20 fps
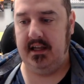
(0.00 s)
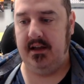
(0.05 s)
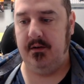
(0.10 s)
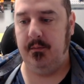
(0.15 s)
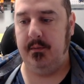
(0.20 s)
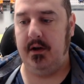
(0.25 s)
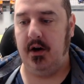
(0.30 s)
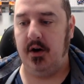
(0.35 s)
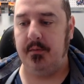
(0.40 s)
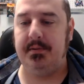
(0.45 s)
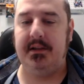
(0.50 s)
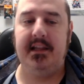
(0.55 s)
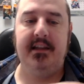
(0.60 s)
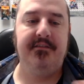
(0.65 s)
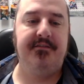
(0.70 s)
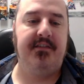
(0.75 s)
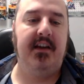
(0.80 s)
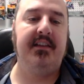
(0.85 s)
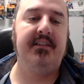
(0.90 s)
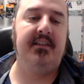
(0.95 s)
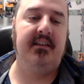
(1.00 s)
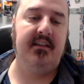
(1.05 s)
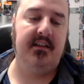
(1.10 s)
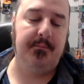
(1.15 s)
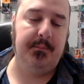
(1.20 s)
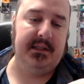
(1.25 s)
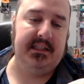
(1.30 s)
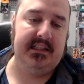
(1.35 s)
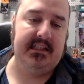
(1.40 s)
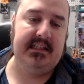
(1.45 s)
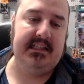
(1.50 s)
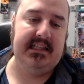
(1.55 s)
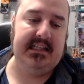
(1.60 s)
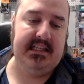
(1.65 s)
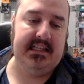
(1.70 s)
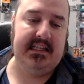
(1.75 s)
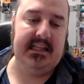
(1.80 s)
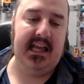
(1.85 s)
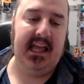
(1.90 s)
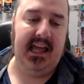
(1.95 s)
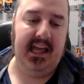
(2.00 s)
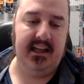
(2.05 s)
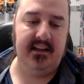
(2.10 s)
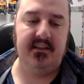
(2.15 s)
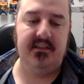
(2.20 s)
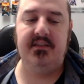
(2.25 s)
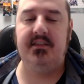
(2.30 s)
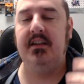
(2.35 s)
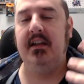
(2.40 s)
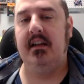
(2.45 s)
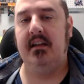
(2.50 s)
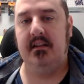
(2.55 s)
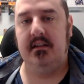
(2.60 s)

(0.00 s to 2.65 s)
And we are playing Fezandipiti EX